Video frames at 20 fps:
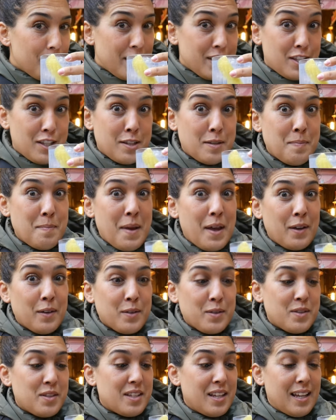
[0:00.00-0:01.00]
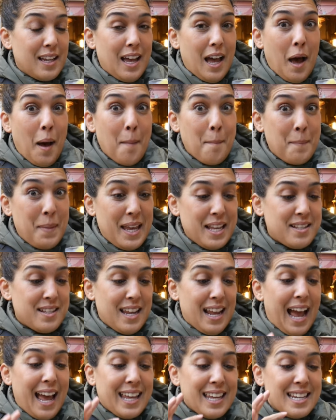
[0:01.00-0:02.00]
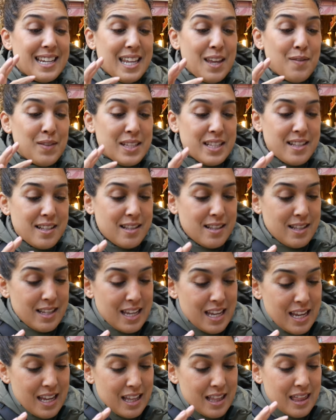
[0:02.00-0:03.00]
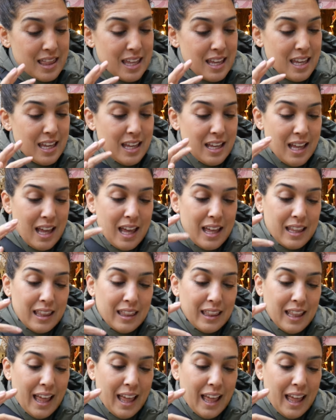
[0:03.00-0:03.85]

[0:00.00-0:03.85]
It smells amazing. I can even see the